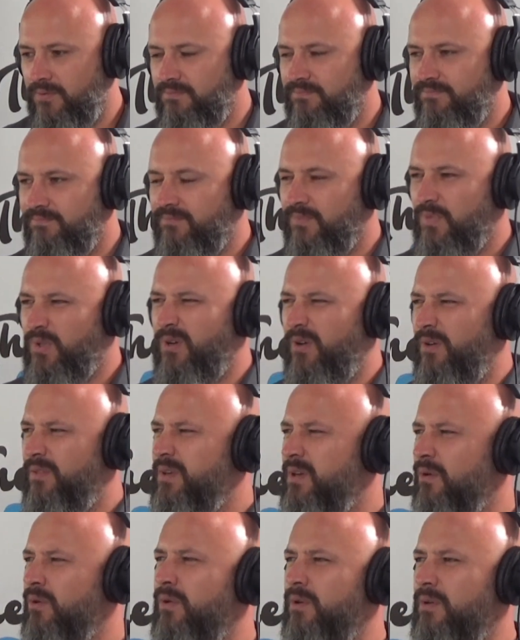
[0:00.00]
I don't know, I think a
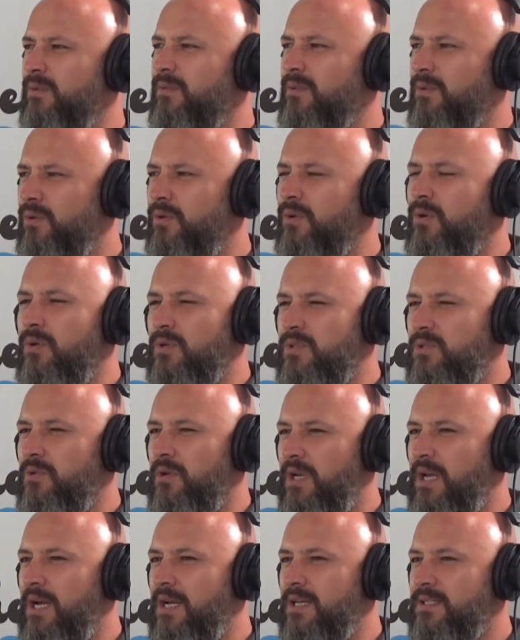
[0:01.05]
lot of guys like
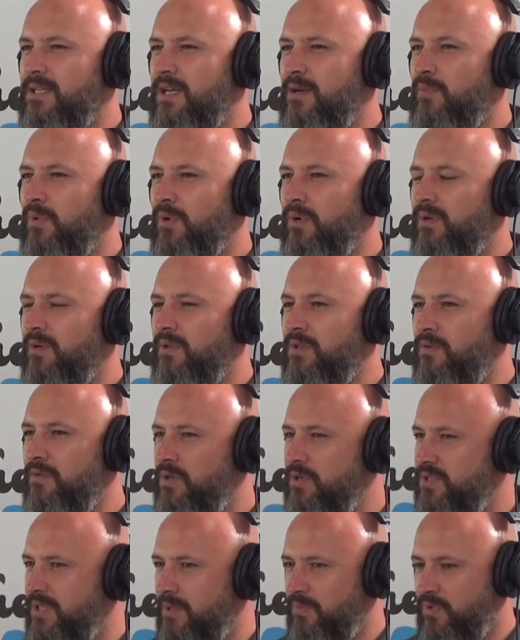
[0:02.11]
cars, but you
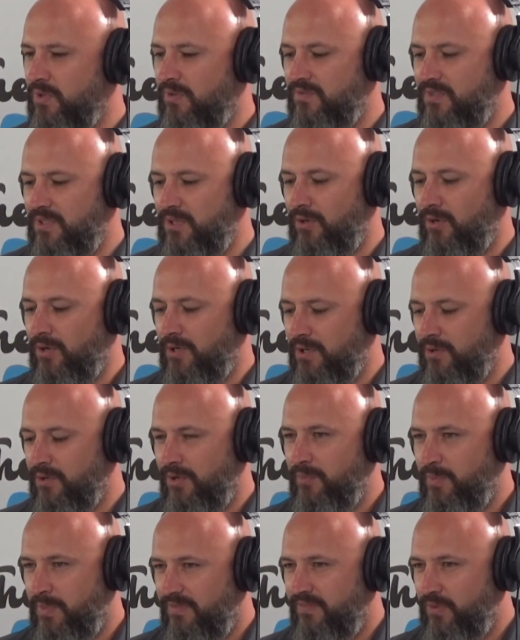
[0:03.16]
seem to have zeroed in on a
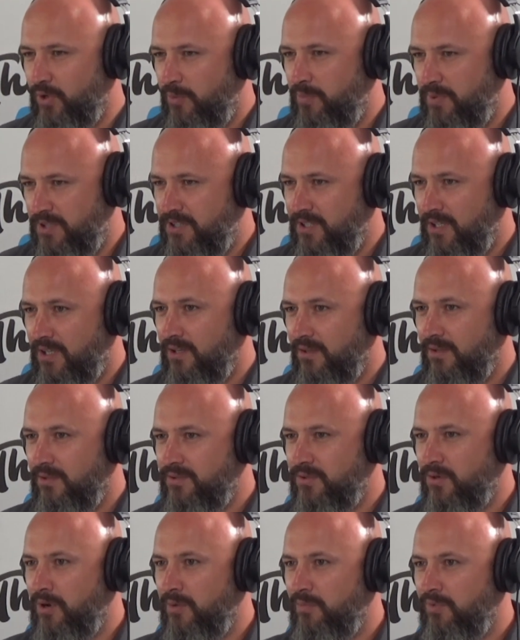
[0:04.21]
very particular
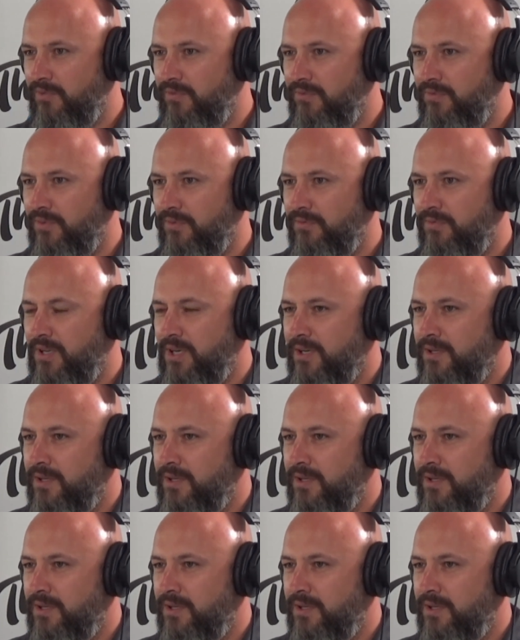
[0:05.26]
type of car.